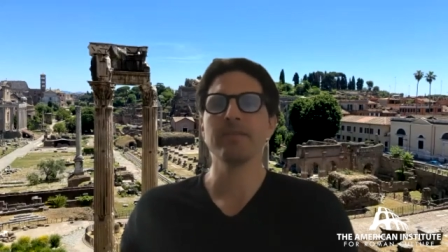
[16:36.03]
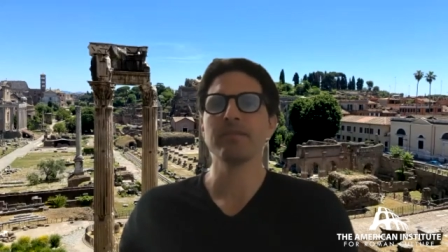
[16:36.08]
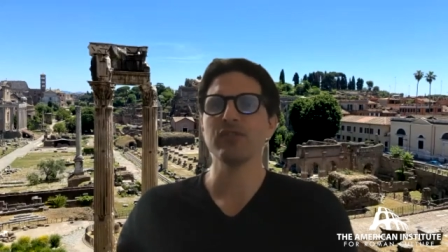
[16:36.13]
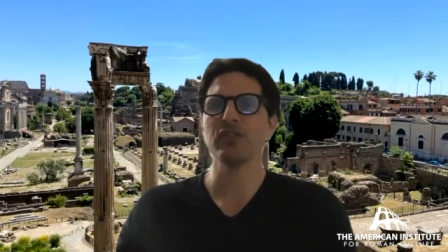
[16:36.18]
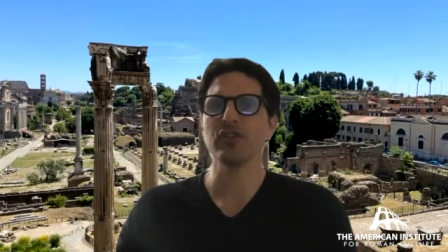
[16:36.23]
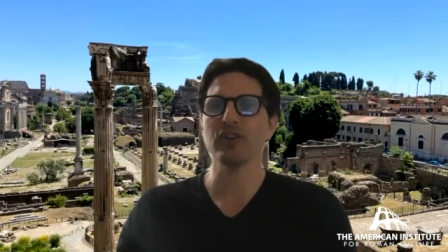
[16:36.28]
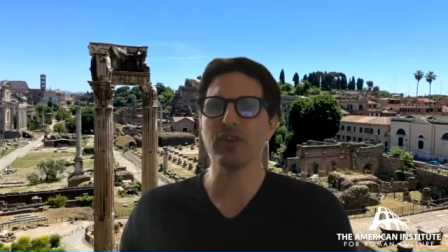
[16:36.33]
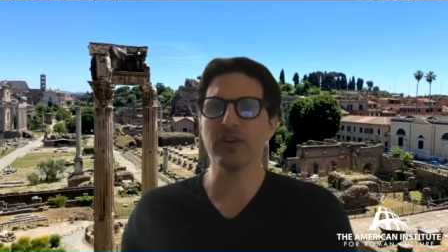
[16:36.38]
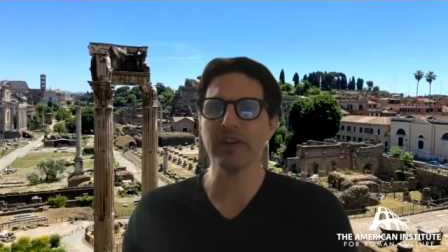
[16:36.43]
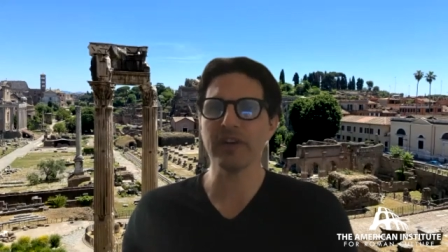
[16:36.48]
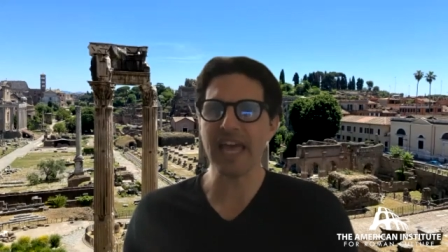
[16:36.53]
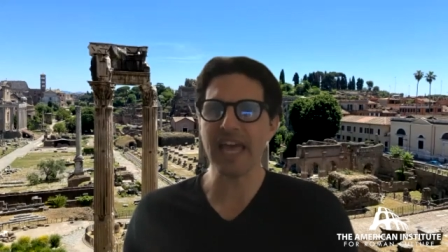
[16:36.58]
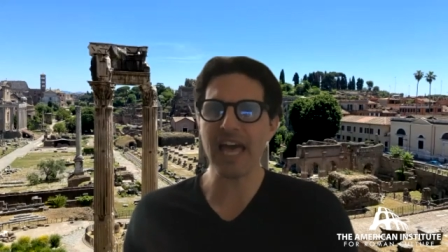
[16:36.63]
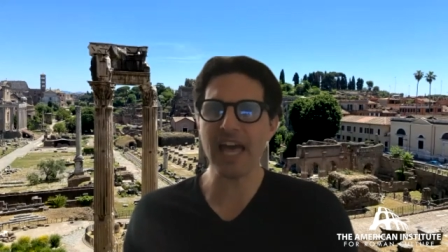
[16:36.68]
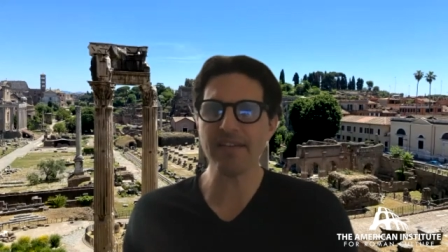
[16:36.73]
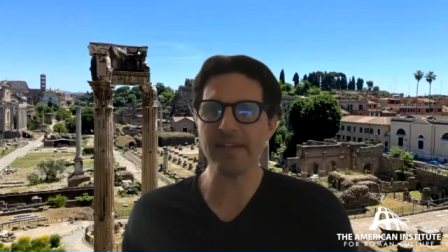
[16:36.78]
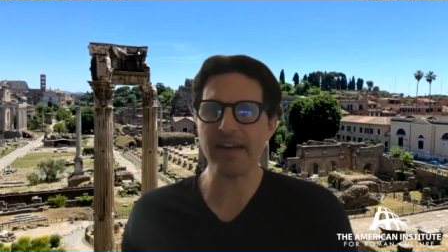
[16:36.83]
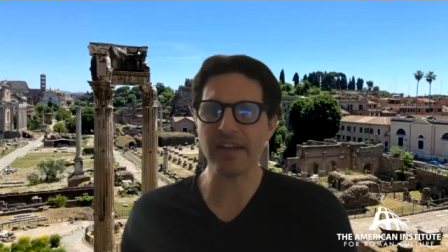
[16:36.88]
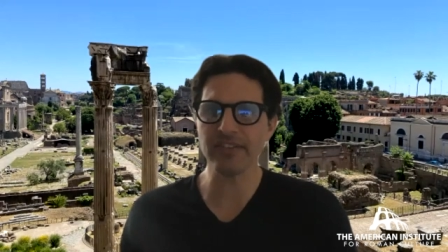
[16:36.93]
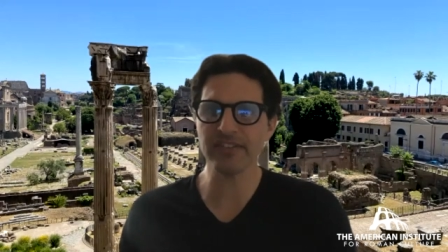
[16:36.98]
you're going to
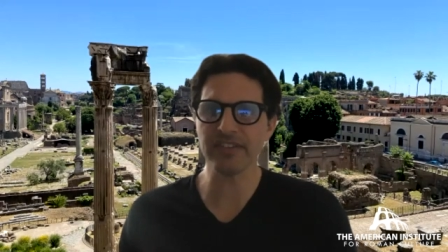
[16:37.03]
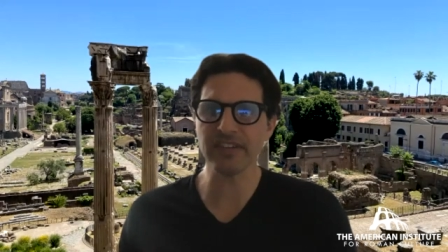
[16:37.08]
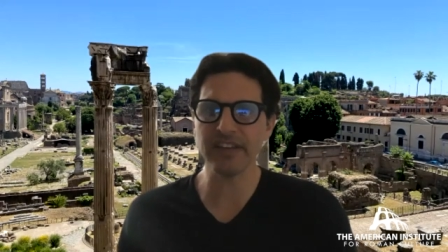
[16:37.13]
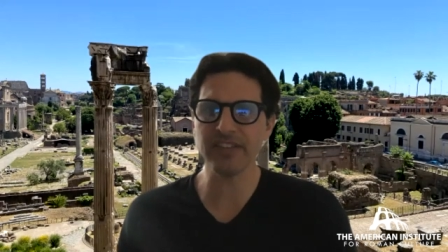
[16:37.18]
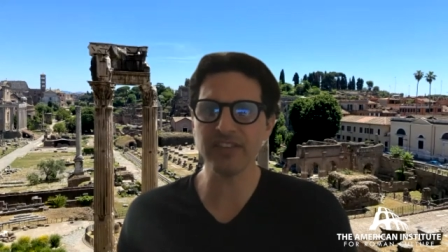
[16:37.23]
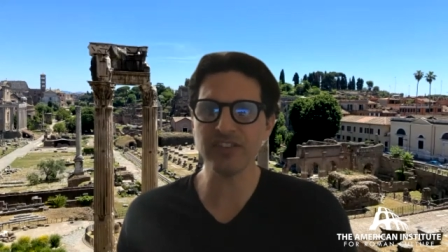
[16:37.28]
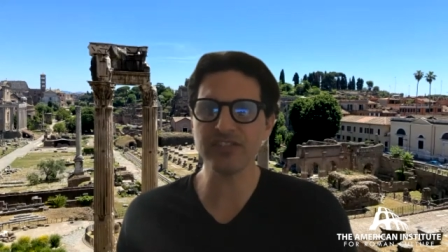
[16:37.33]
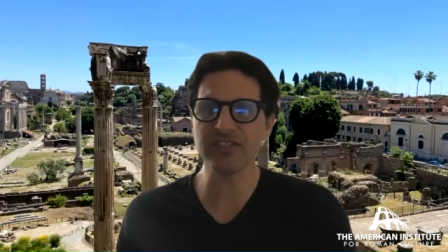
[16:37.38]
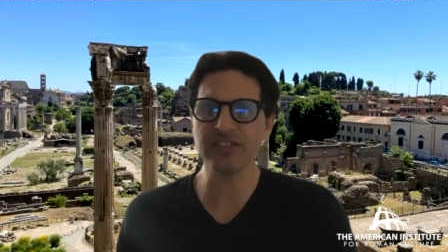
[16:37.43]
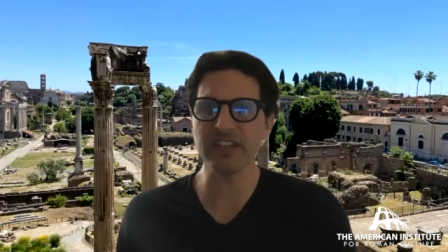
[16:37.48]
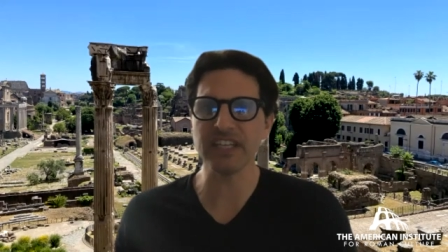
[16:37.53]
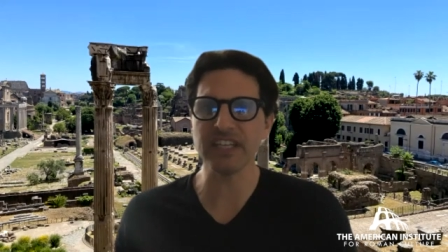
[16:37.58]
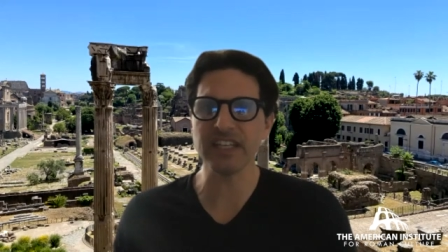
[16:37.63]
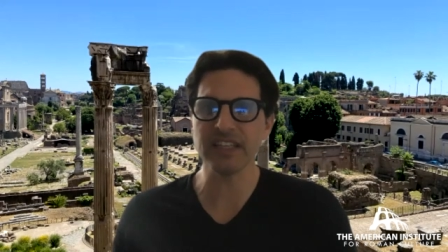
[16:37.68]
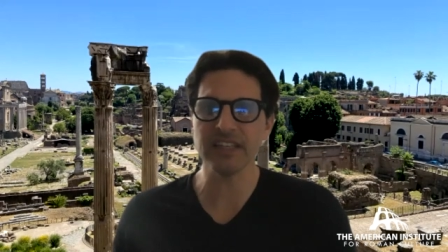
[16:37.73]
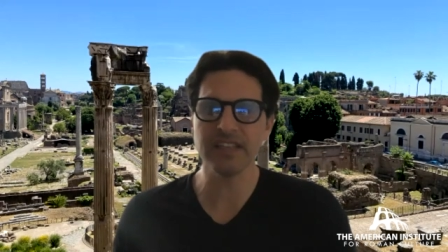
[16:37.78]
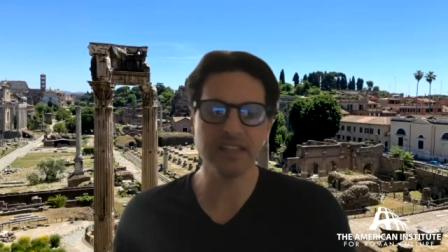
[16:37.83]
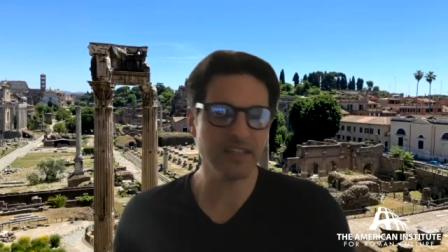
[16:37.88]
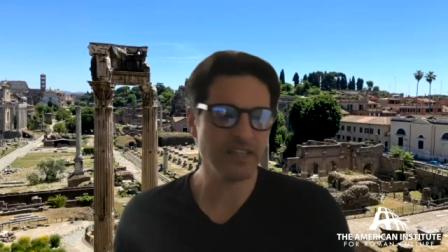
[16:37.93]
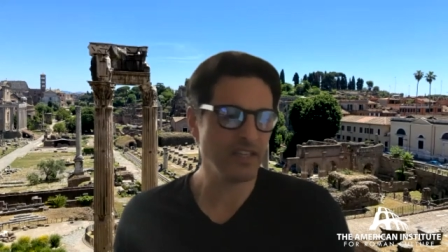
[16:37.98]
have outside the
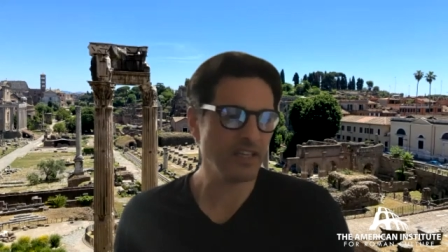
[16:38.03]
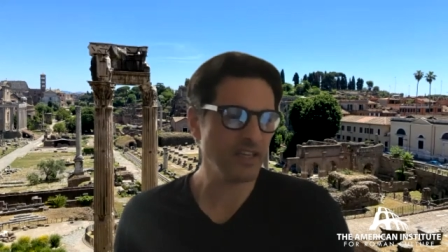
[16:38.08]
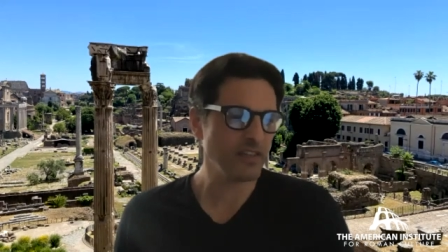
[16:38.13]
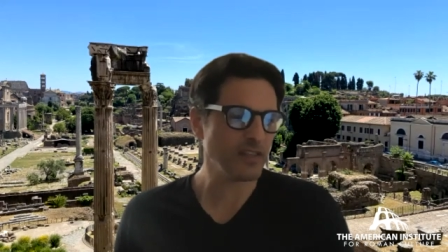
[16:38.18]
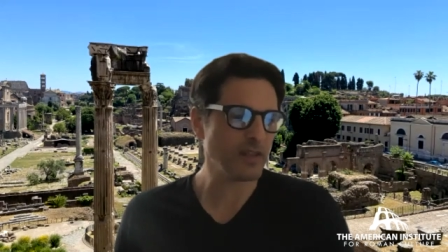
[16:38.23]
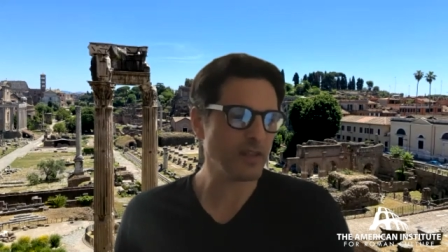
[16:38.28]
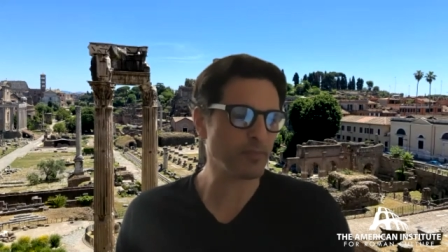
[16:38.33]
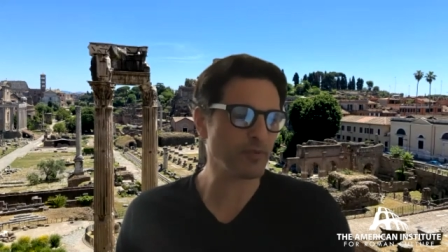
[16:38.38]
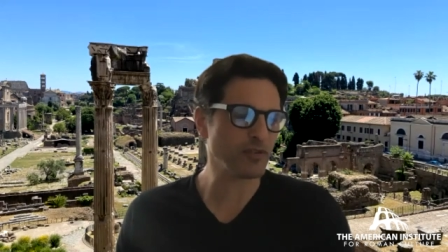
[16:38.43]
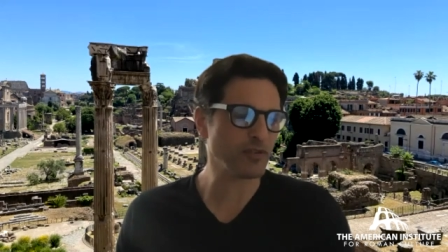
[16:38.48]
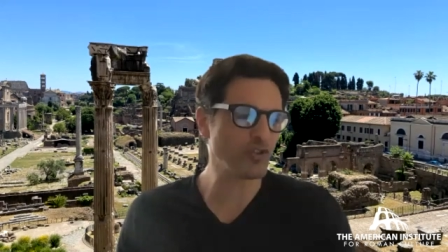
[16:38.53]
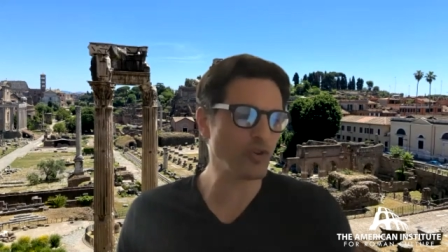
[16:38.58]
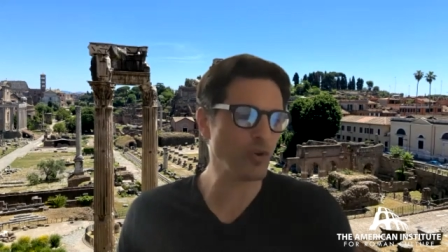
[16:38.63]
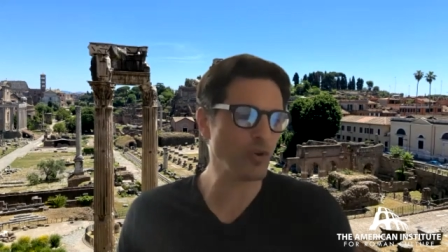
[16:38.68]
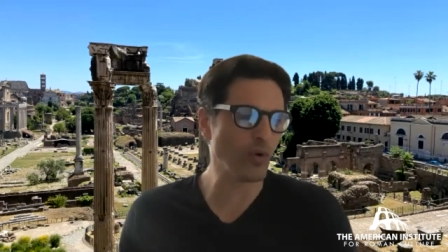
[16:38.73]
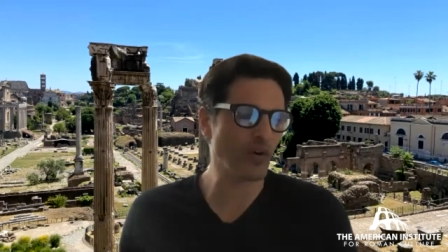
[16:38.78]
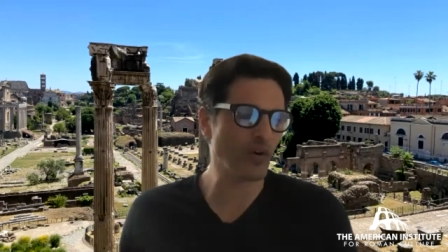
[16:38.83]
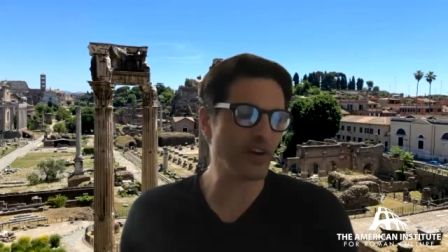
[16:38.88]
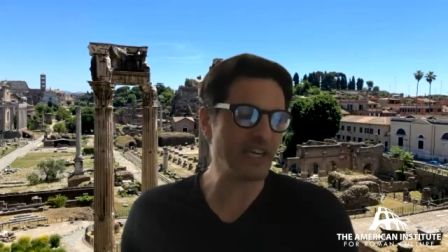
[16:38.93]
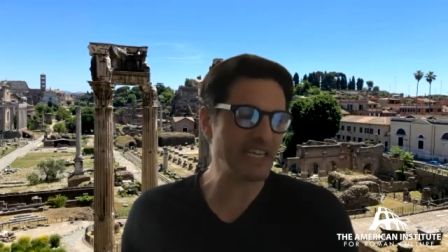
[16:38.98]
city the
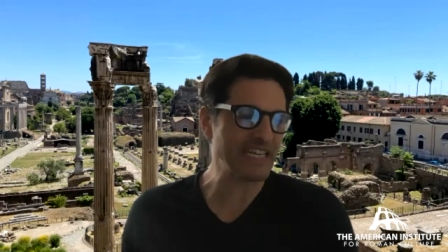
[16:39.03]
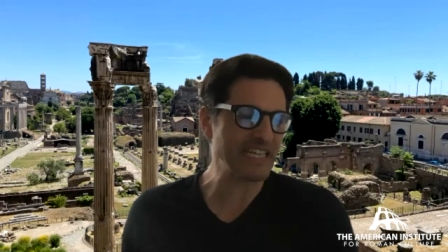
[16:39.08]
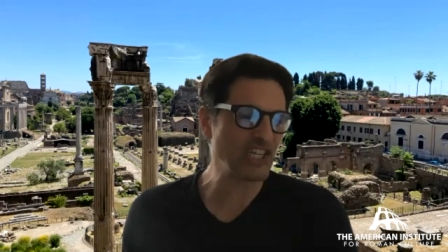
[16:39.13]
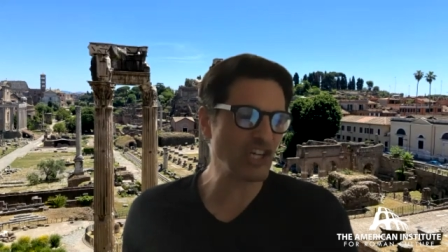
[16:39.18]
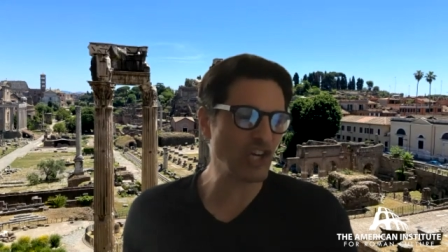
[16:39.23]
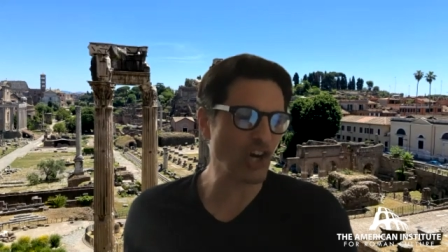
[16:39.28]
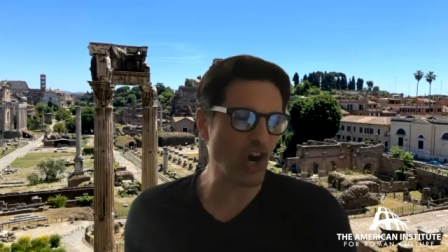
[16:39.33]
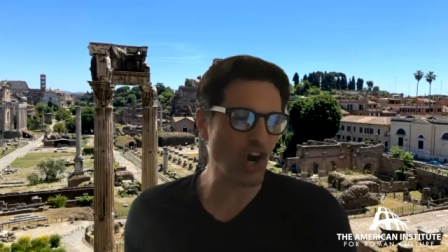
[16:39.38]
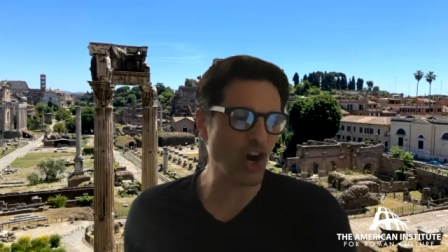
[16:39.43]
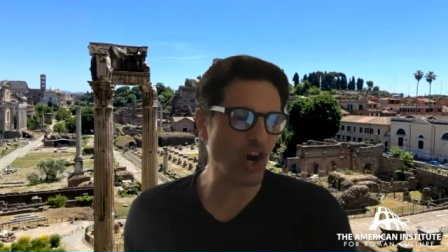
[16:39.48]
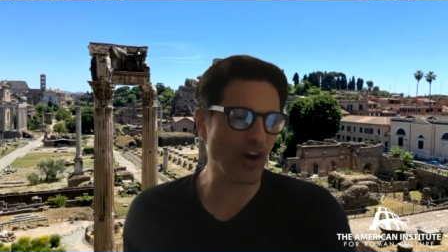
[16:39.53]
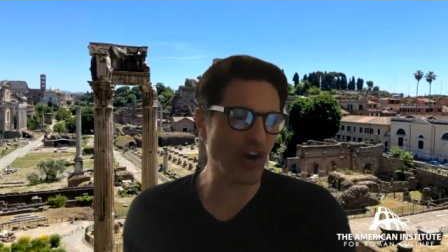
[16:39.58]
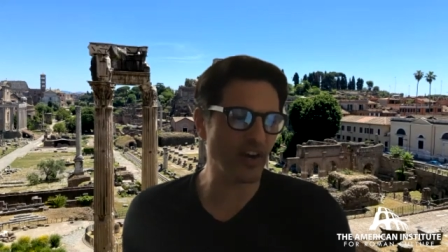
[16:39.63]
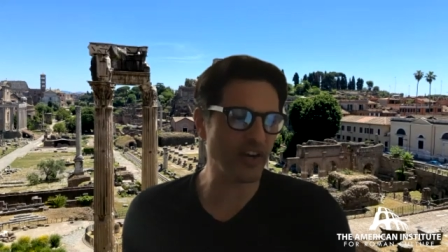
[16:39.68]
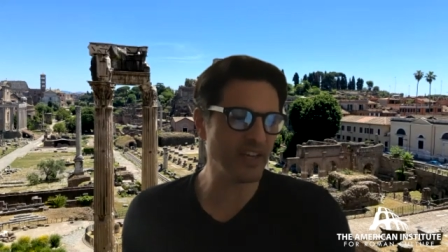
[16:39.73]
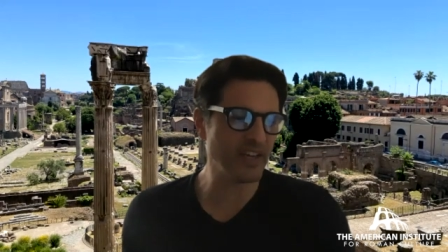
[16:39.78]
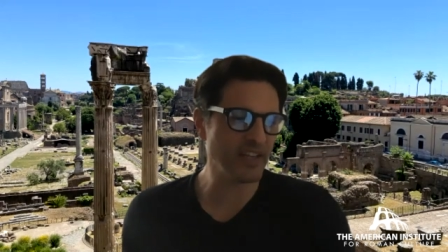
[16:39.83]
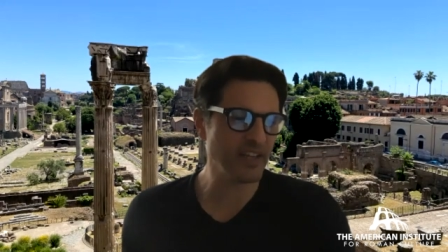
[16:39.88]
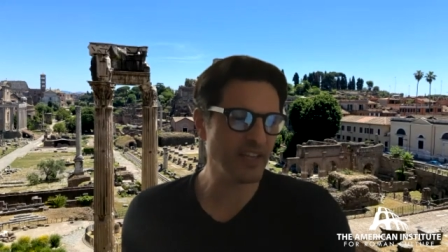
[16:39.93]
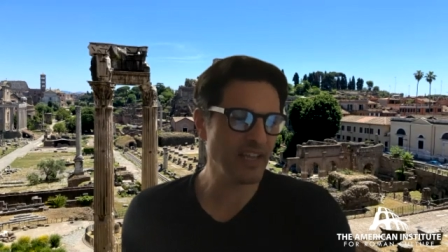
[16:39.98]
Praetorian
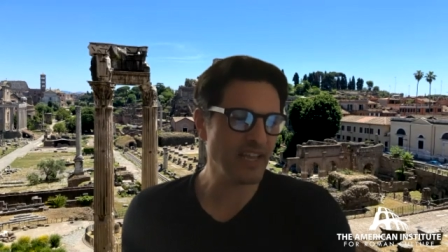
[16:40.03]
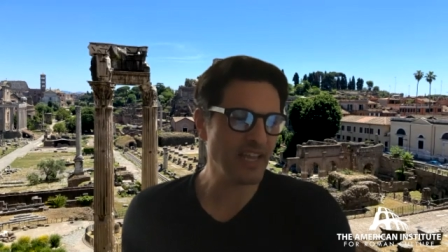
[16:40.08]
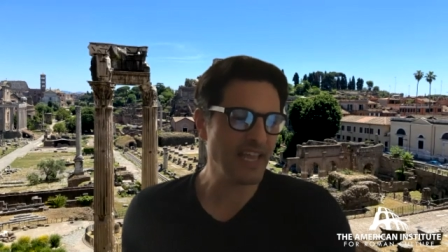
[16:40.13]
Guard,